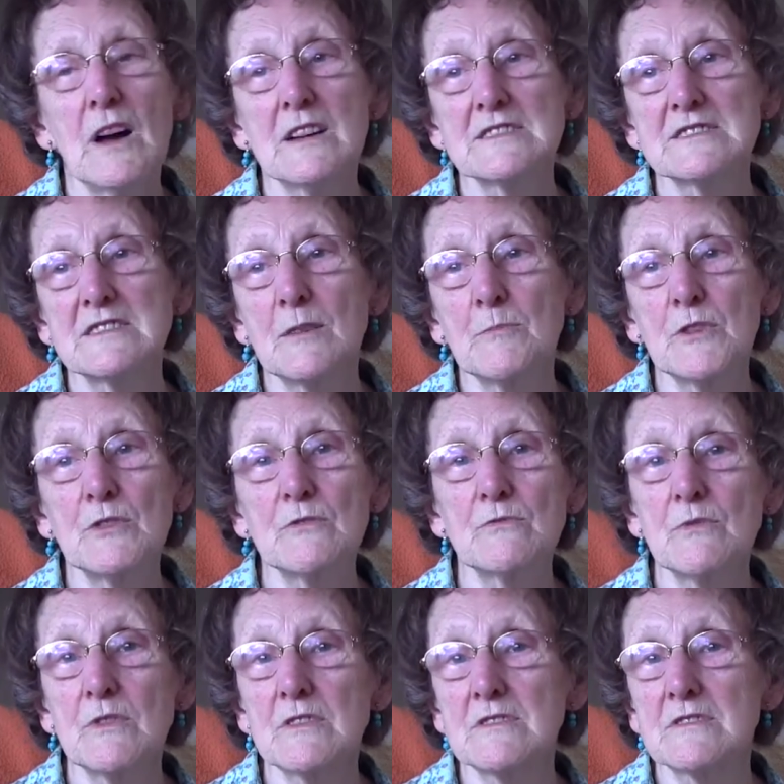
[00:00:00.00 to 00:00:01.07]
asking
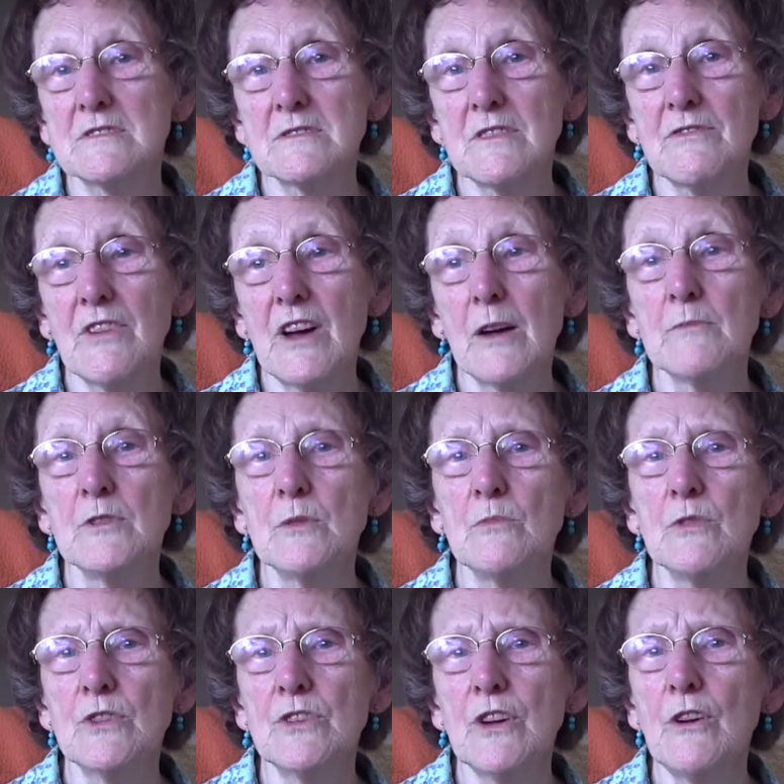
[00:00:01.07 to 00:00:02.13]
about what the family
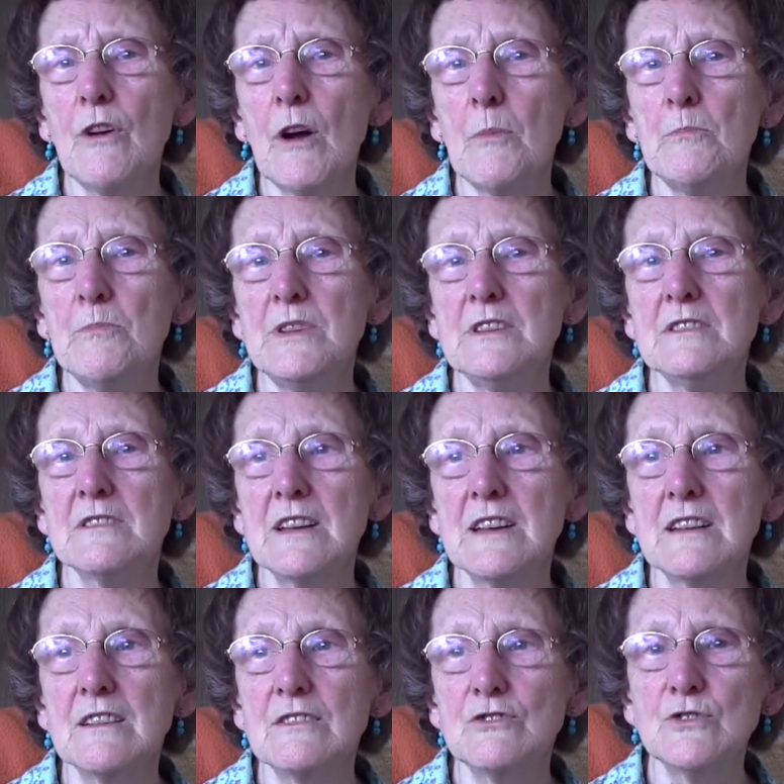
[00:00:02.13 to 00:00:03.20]
without
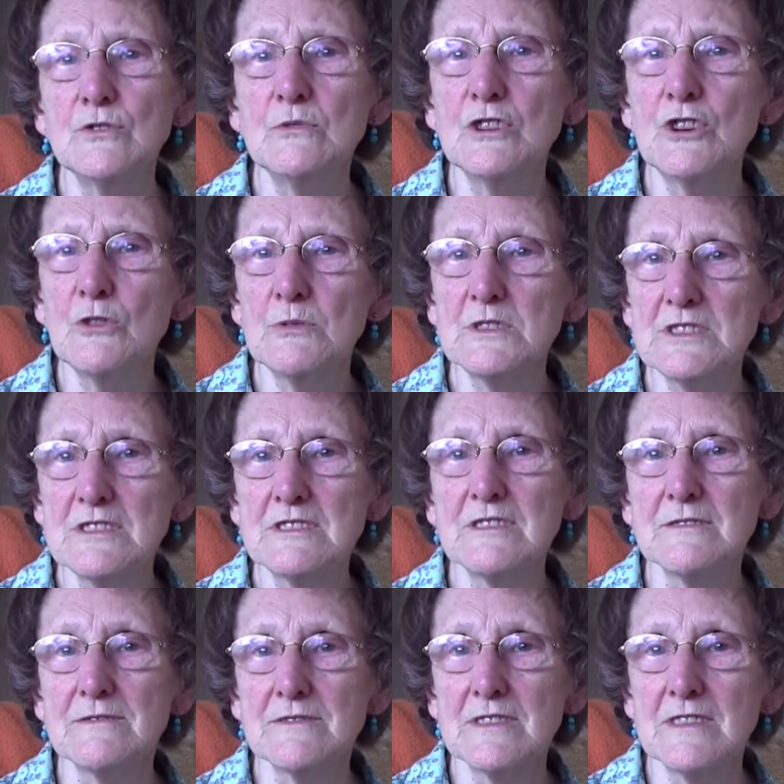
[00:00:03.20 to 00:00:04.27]
appearing too
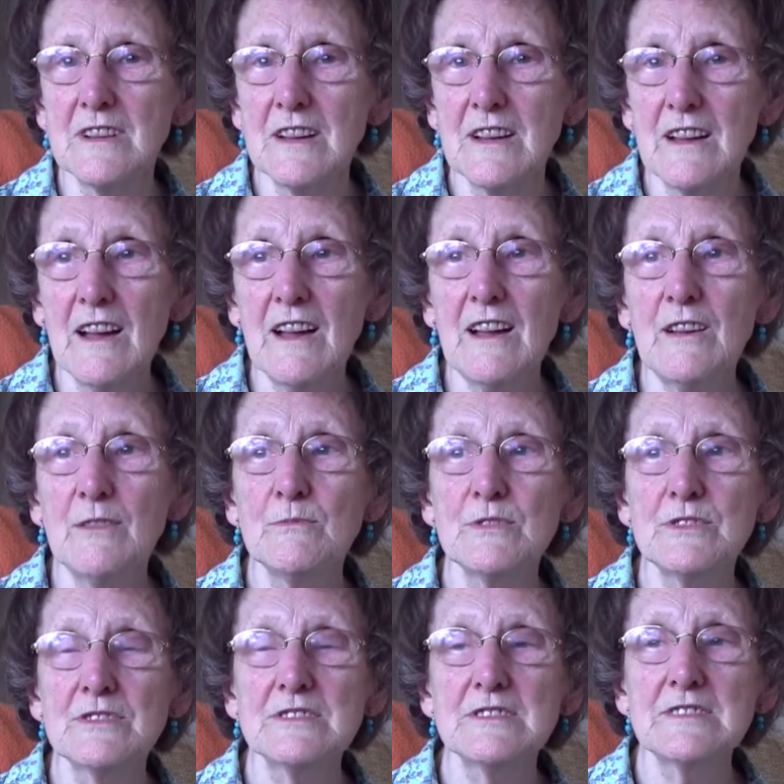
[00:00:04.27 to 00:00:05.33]
inquisitive. It
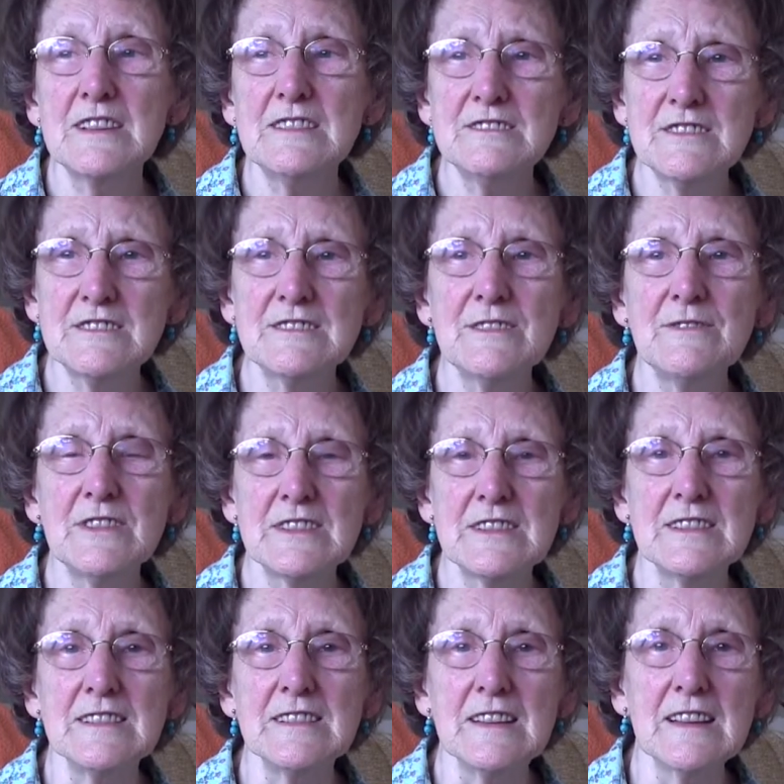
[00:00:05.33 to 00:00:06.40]
was
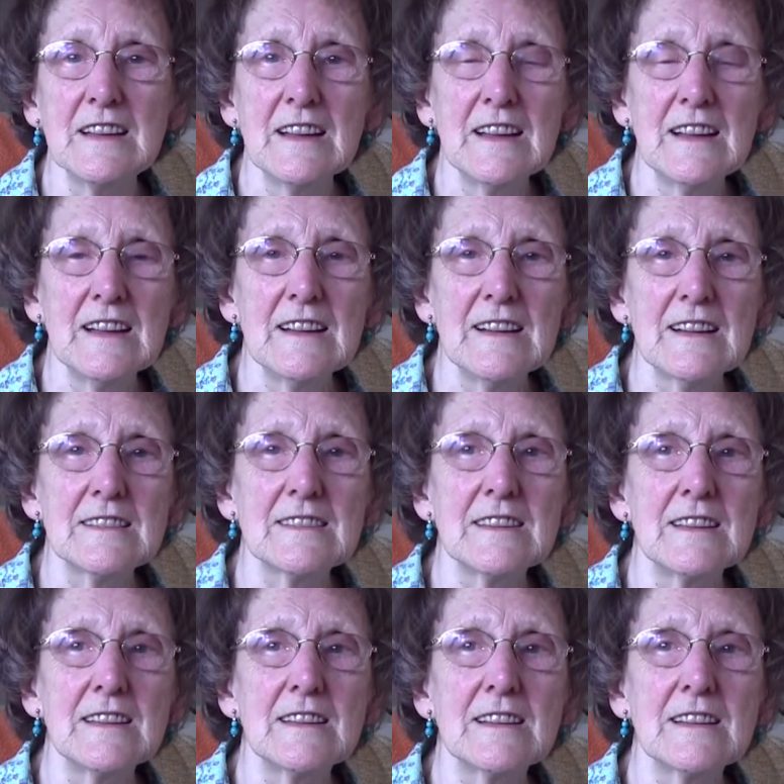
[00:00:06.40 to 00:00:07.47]
sensitivity. I
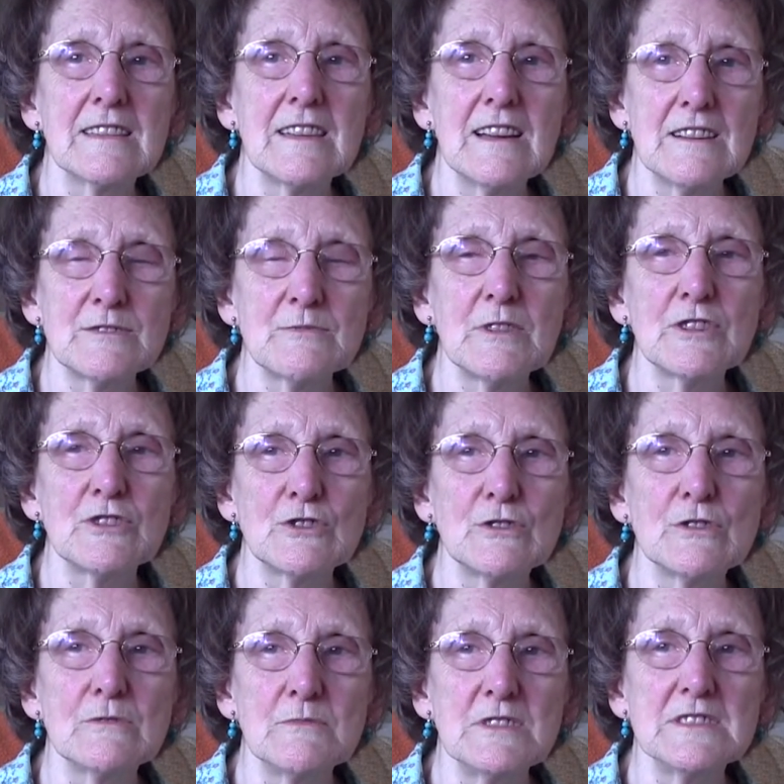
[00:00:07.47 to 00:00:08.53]
think that's what it
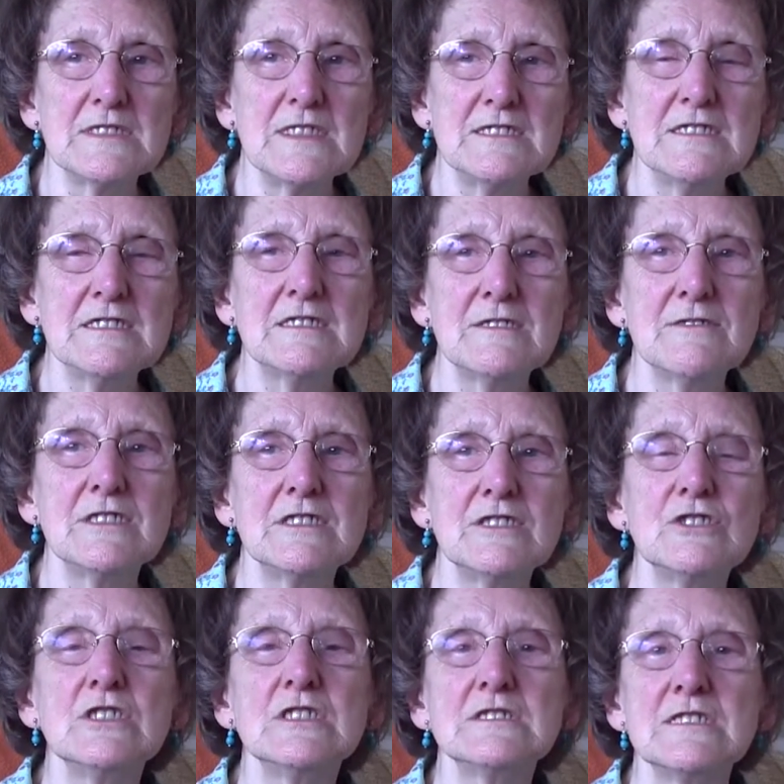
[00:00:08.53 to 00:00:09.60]
taught me sensitivity
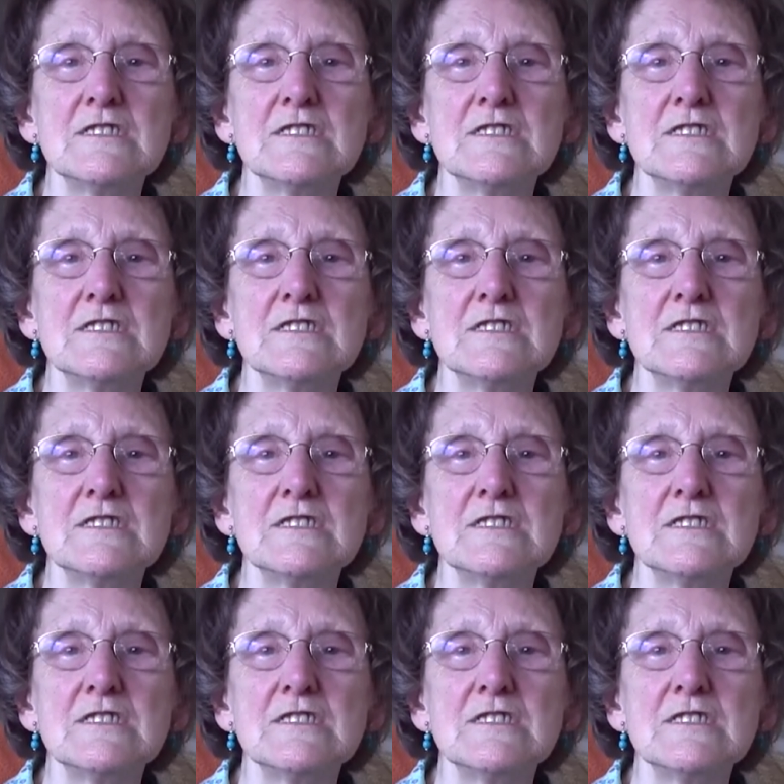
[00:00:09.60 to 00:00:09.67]
to the